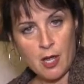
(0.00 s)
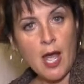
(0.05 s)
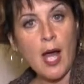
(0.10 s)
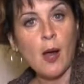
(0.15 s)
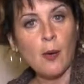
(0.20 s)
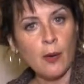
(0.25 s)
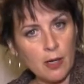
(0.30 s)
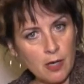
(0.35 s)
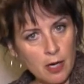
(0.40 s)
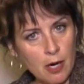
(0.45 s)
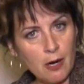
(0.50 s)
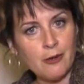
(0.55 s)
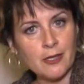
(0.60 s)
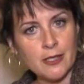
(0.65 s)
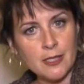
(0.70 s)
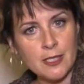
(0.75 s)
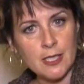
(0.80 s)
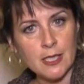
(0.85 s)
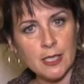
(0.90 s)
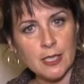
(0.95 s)
our
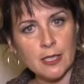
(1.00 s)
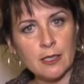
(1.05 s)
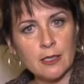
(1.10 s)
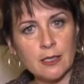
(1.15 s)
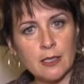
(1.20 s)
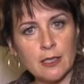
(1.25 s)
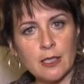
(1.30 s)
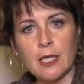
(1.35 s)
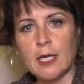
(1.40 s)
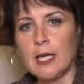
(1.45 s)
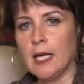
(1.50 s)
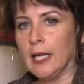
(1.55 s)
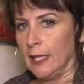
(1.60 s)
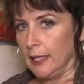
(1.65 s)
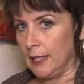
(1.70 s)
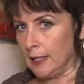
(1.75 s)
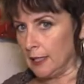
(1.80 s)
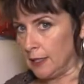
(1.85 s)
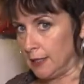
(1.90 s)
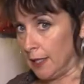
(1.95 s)
currency,
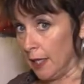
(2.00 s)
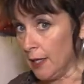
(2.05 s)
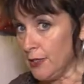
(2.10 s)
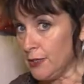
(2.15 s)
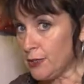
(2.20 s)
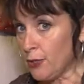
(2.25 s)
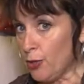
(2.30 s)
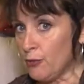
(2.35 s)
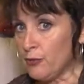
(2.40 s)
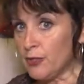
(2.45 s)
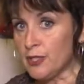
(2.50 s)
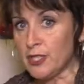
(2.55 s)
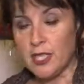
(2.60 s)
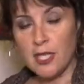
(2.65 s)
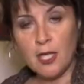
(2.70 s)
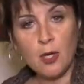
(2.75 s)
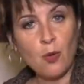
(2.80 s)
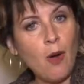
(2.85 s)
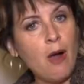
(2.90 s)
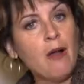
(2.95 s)
it does oversee
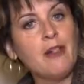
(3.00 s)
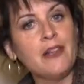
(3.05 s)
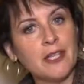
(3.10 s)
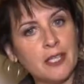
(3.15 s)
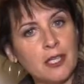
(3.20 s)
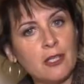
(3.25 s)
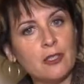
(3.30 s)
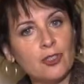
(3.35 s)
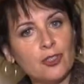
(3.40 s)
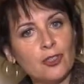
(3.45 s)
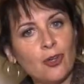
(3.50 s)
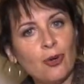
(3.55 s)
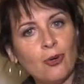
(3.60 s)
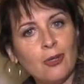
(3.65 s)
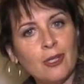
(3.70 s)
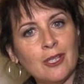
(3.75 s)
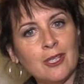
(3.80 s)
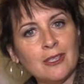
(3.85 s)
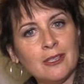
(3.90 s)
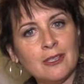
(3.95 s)
quality
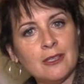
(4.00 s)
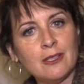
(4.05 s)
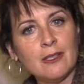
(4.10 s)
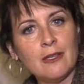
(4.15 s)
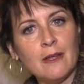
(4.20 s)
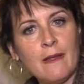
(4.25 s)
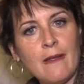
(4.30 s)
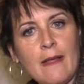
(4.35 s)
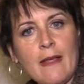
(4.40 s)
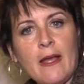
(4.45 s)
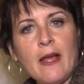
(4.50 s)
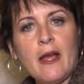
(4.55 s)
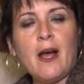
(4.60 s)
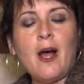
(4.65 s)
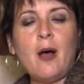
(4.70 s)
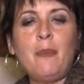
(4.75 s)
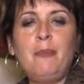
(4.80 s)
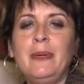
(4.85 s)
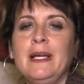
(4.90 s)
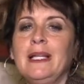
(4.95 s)
control.
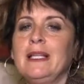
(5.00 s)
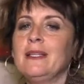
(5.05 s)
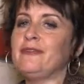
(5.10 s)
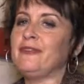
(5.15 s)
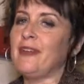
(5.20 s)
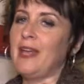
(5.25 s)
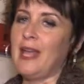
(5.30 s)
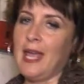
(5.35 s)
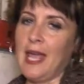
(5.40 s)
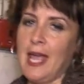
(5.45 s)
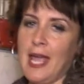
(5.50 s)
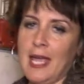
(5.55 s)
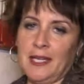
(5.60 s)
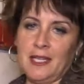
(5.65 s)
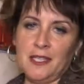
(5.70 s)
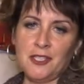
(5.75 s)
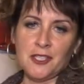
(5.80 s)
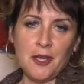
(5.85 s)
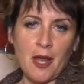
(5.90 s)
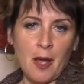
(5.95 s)
A bill of any
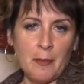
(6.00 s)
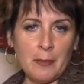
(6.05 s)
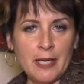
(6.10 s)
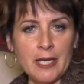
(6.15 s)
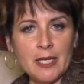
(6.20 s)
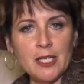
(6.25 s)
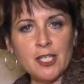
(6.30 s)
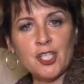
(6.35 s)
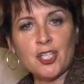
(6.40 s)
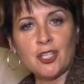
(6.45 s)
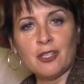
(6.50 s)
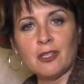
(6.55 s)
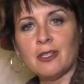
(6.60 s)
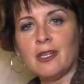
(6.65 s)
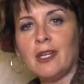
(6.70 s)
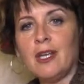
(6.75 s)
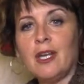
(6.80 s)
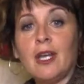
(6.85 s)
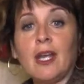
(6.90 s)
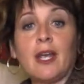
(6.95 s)
denomination
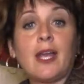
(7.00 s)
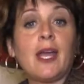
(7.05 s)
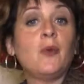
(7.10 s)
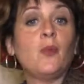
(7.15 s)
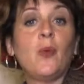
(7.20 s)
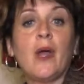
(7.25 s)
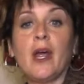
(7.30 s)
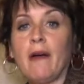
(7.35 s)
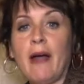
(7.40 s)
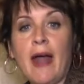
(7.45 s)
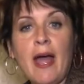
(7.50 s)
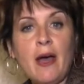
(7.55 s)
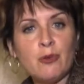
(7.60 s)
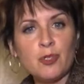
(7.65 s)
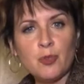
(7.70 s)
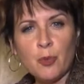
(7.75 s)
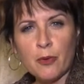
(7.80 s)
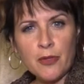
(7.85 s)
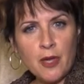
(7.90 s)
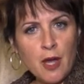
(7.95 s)
can wear
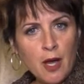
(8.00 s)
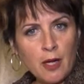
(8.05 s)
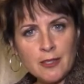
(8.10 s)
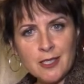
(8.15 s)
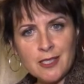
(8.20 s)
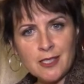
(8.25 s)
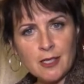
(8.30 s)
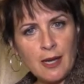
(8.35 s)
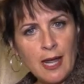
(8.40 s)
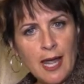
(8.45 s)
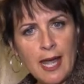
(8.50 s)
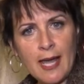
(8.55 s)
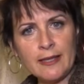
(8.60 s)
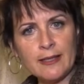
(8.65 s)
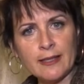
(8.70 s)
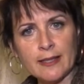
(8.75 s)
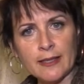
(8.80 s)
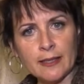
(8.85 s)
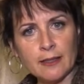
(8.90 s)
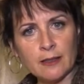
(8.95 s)
out with constant
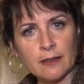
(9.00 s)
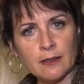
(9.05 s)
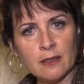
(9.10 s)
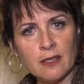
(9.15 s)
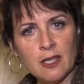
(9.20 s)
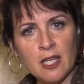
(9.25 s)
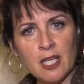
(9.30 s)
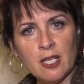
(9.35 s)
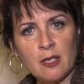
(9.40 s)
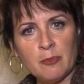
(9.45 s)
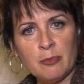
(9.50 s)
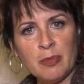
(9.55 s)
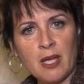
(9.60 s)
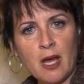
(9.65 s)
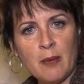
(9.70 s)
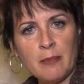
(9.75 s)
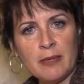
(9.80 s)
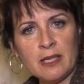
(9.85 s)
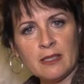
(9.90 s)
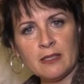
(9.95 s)
handling,
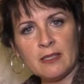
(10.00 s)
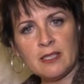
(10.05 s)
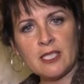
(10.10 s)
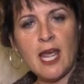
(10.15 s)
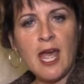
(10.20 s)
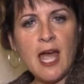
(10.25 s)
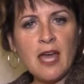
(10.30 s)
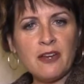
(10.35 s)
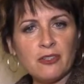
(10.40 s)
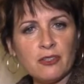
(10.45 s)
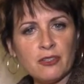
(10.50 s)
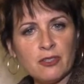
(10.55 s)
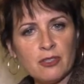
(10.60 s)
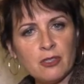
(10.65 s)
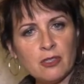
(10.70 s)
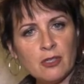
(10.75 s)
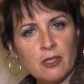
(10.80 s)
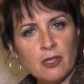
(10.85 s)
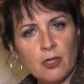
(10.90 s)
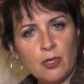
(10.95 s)
becoming tattered,
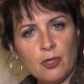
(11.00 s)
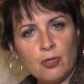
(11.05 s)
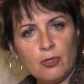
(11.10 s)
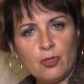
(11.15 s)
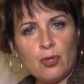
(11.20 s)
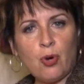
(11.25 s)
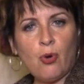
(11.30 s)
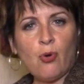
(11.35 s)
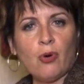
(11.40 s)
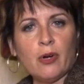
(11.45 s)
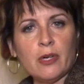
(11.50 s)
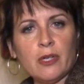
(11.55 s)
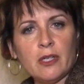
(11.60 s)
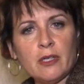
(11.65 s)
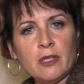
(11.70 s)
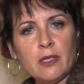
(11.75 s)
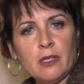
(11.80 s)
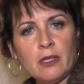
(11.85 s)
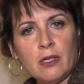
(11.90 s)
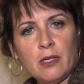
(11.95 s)
torn,
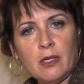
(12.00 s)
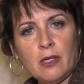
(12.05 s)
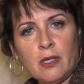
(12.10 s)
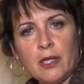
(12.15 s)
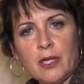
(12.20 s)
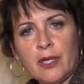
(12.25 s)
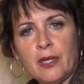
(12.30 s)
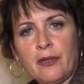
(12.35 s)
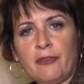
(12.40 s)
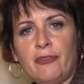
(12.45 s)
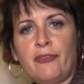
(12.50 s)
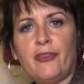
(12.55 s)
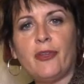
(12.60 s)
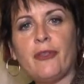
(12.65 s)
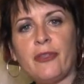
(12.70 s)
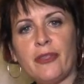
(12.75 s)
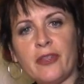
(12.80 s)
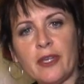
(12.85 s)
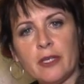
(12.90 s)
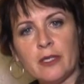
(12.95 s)

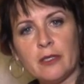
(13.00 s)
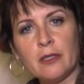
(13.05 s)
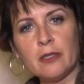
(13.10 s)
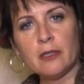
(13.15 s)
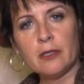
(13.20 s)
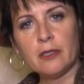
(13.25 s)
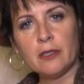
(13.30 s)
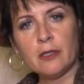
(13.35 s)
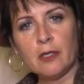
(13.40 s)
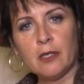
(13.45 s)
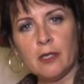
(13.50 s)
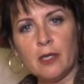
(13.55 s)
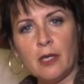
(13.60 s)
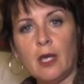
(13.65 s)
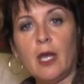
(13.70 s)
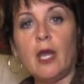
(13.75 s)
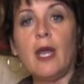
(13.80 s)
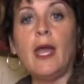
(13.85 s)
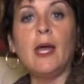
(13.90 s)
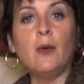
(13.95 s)
filthy,
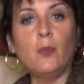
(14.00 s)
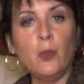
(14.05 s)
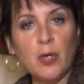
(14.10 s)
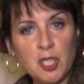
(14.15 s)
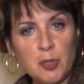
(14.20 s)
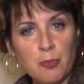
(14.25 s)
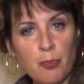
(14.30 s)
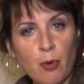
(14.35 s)
at which